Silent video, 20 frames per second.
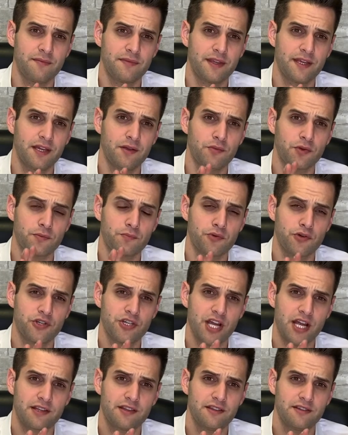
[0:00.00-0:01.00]
thing with
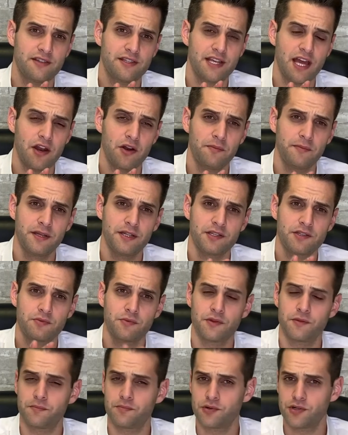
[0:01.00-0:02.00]
projected settlements,
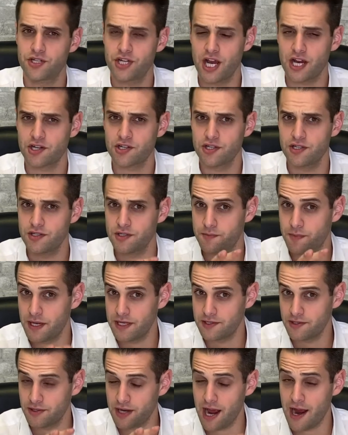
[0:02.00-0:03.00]
with projections
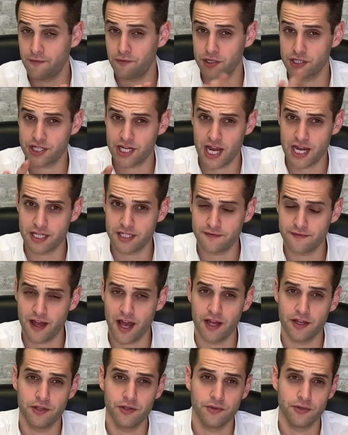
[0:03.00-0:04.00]
based on average case
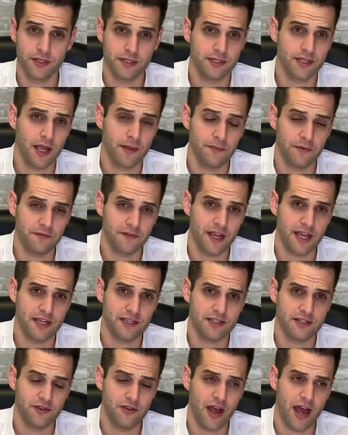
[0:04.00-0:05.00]
value and type of
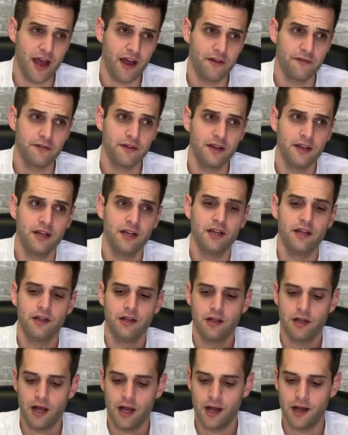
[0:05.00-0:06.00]
case you have,
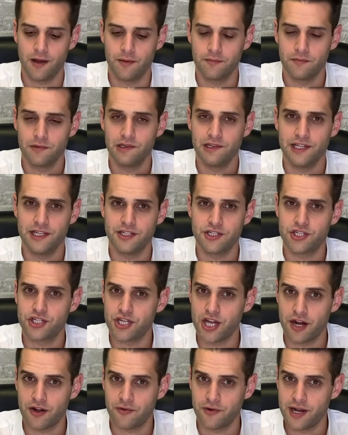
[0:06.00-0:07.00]
um, leads
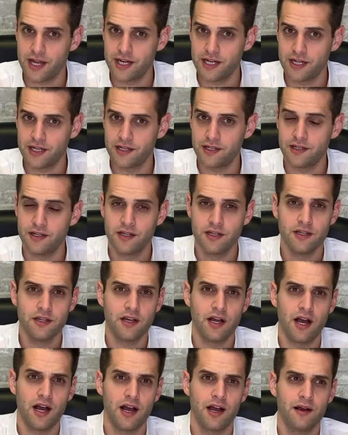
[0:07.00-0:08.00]
generated,
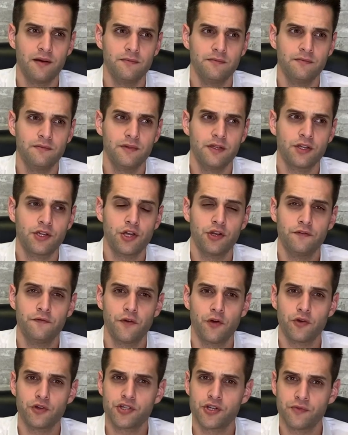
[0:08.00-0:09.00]
um,
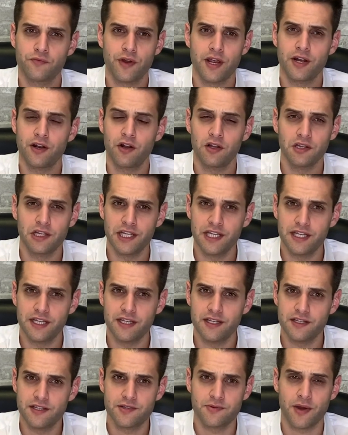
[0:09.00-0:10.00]
conversion rate on
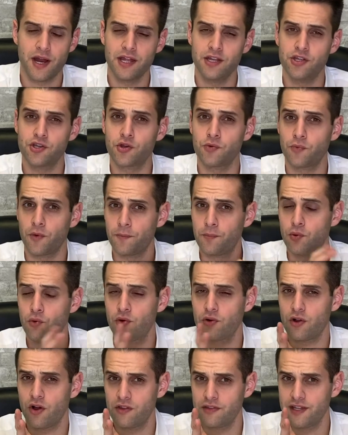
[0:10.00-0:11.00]
leads, right? You can
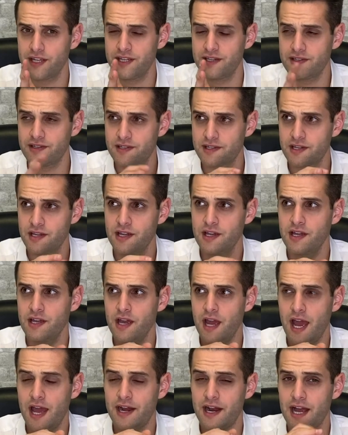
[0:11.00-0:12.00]
report on these.
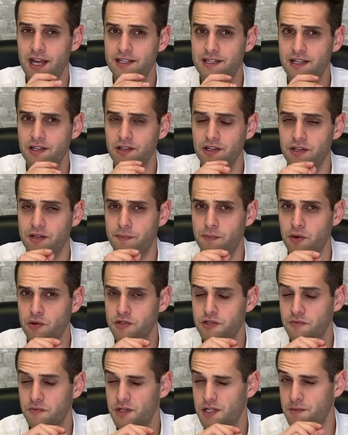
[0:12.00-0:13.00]
And ideally, the
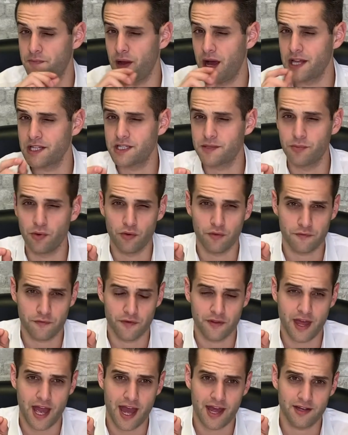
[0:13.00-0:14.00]
person responsible
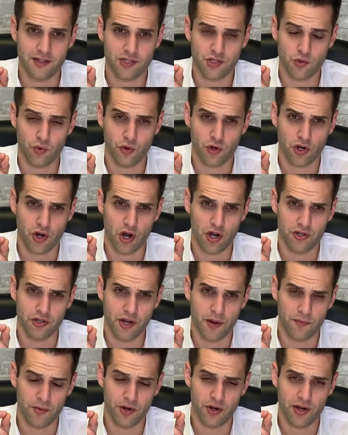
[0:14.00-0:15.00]
for that scorecard
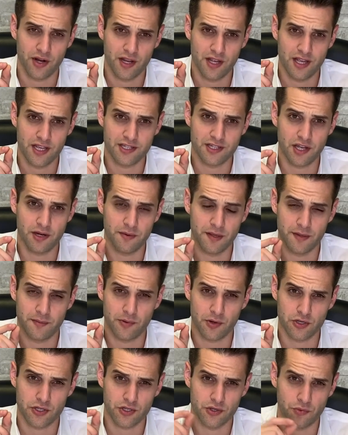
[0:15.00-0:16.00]
number is going to be the
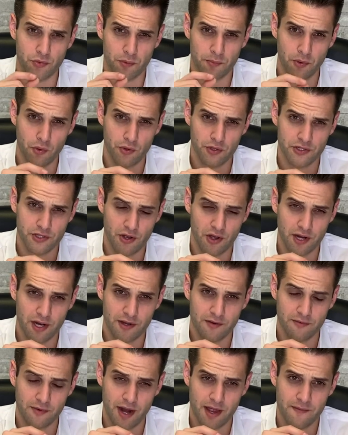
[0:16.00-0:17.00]
person who reports on it,
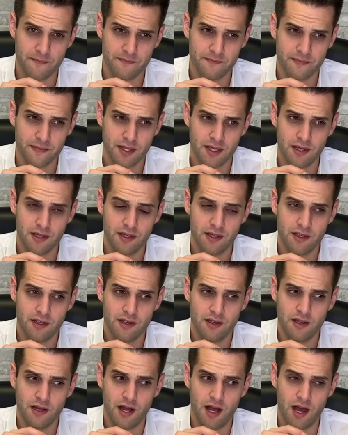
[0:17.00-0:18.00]
right?
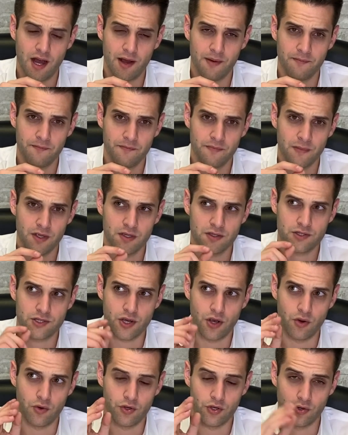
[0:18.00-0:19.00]
Um,
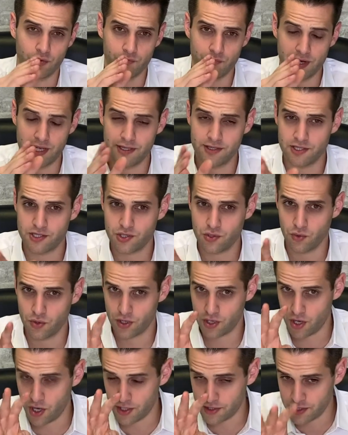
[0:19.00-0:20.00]
so you'll read the
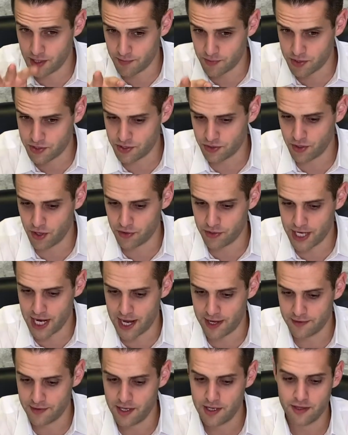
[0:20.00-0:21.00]
scorecard numbers, you'll go
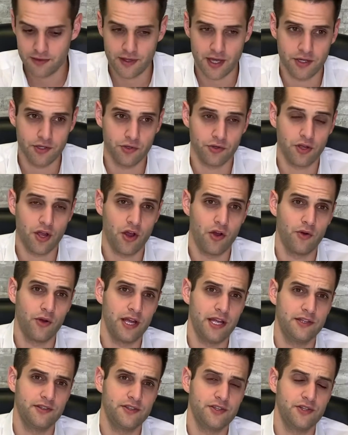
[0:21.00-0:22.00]
down, then you'll go
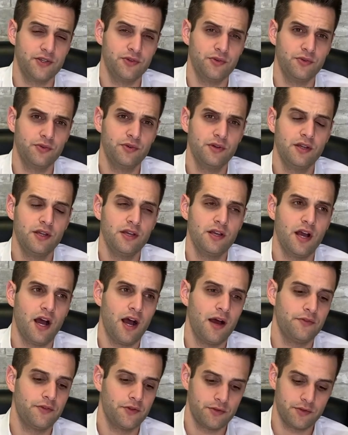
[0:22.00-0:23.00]
into,
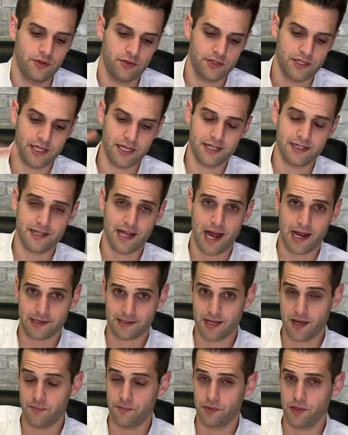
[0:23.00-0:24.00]
uh, there, there's an exact
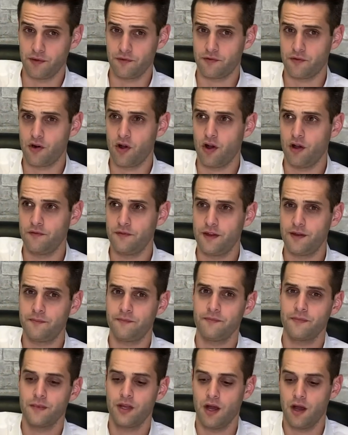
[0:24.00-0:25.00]
template for all of it
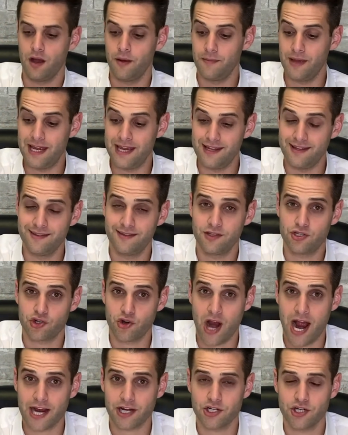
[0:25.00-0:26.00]
um, in
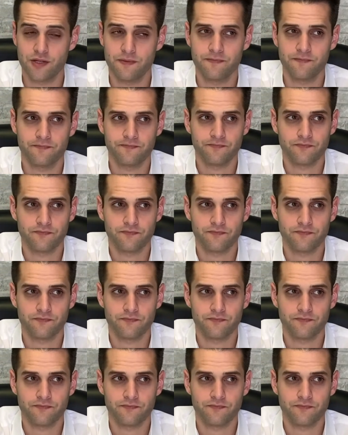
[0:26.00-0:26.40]
Traction,